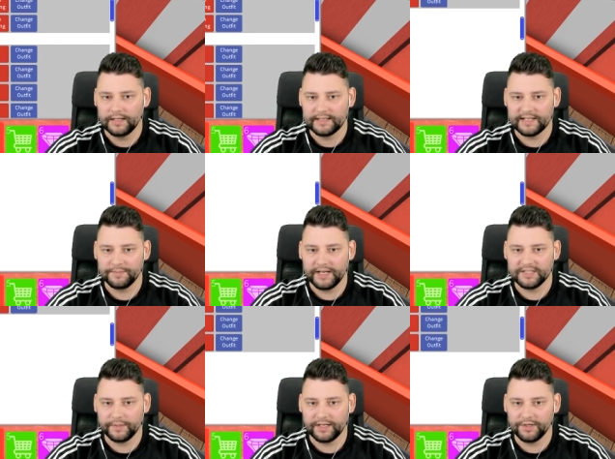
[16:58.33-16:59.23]
Is that as many
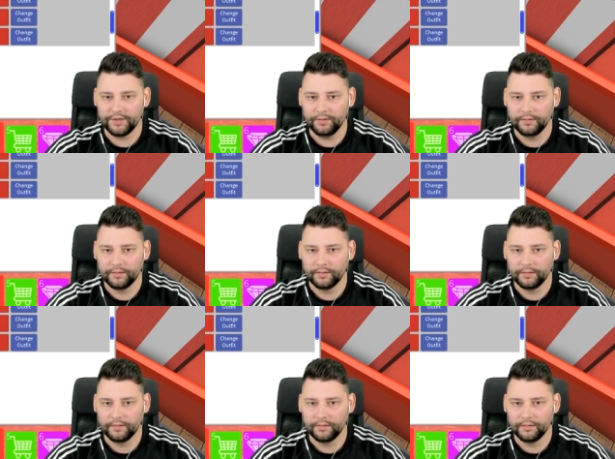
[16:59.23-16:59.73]
as we can do?